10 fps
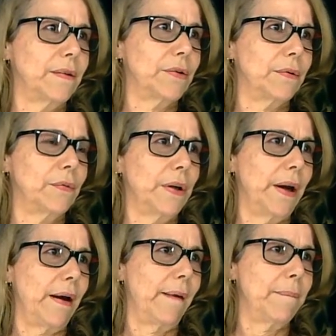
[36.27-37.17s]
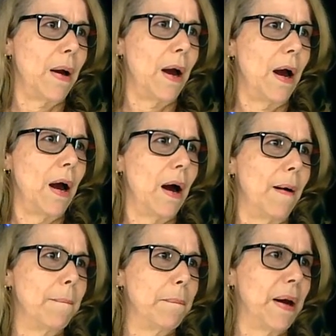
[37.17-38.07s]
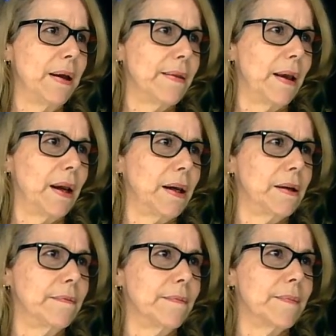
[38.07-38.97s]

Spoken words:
here we have a methane.